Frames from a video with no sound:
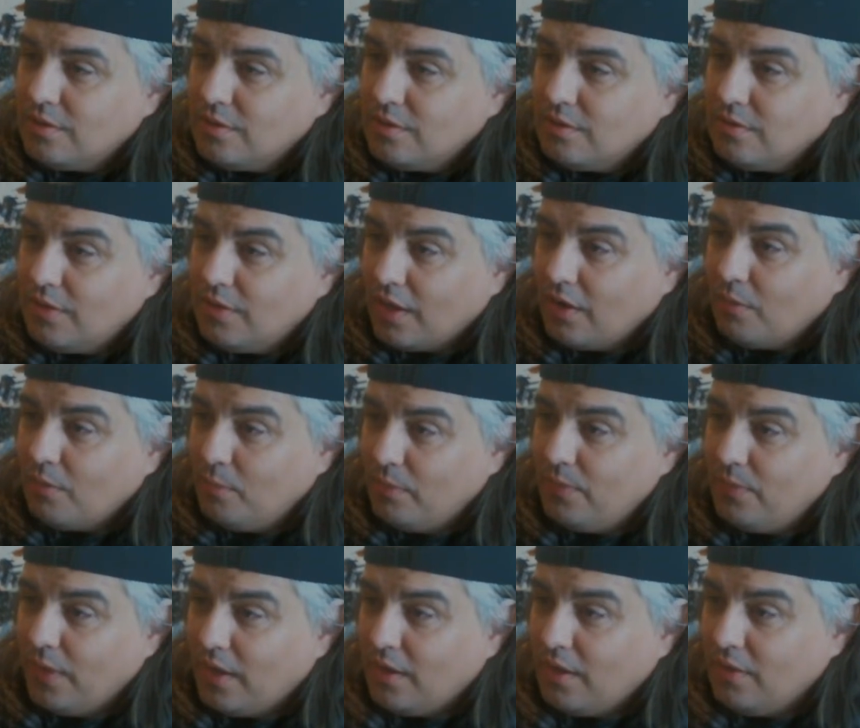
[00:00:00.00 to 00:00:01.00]

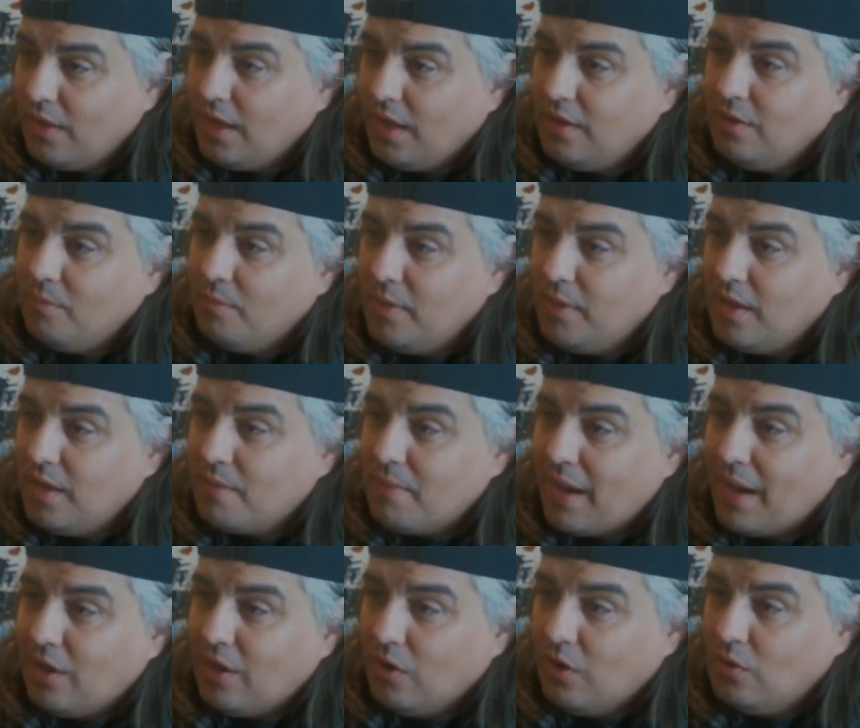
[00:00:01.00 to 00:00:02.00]
that end up being
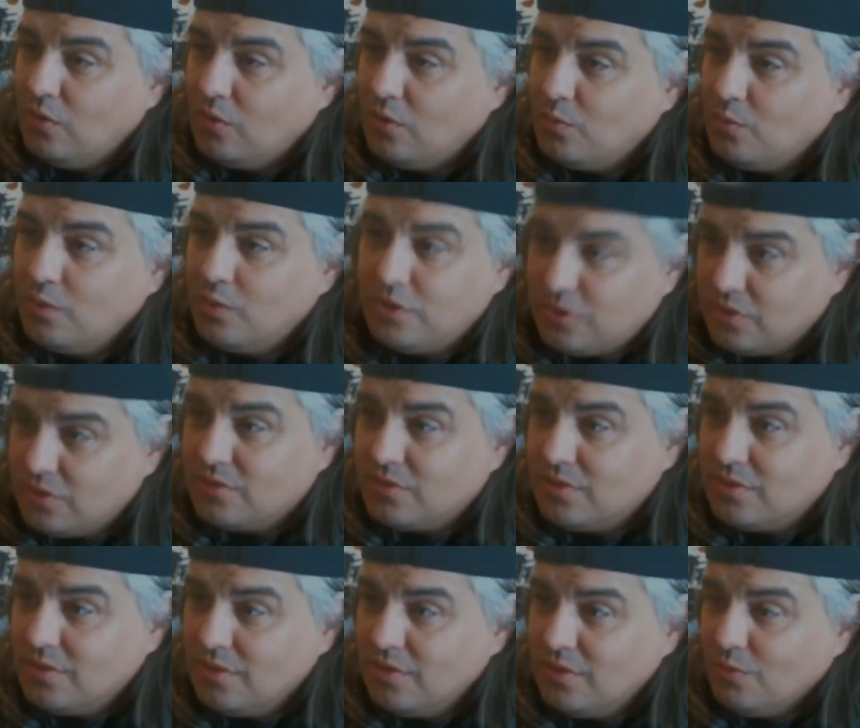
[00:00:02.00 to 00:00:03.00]
my own, which is
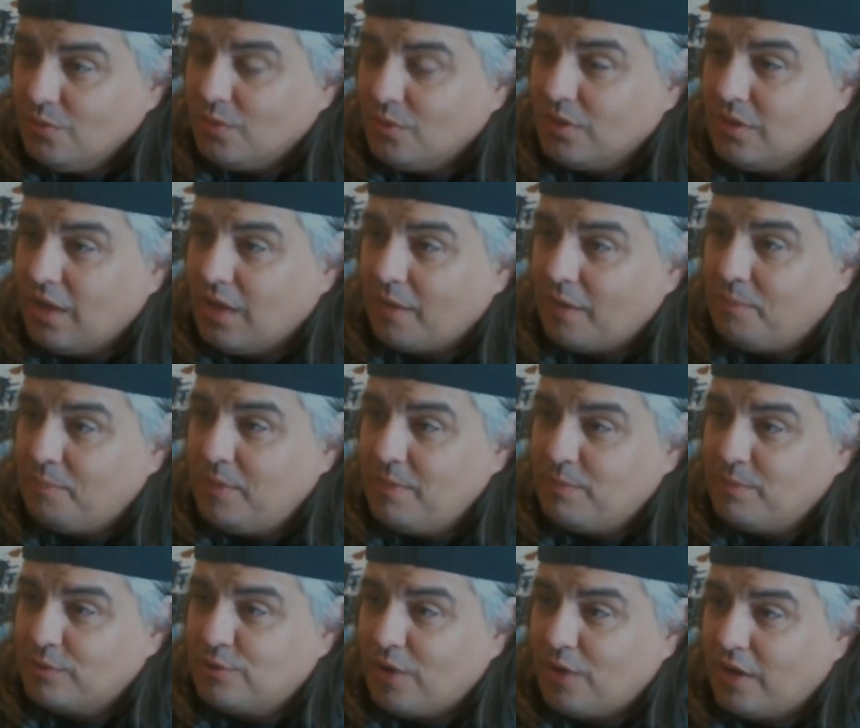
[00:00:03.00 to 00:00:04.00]
what a lot of people
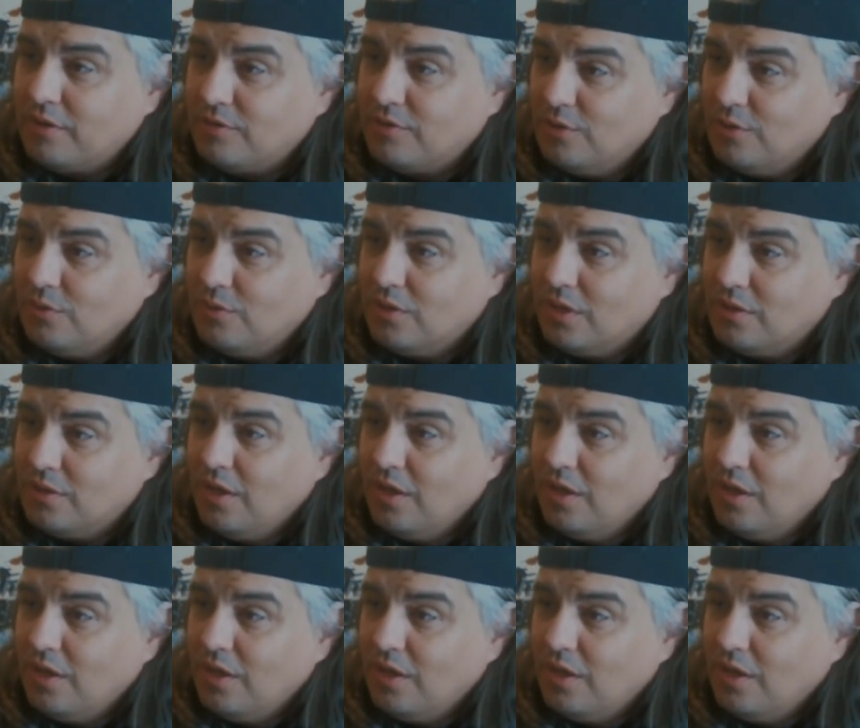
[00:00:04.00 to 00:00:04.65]
try to do on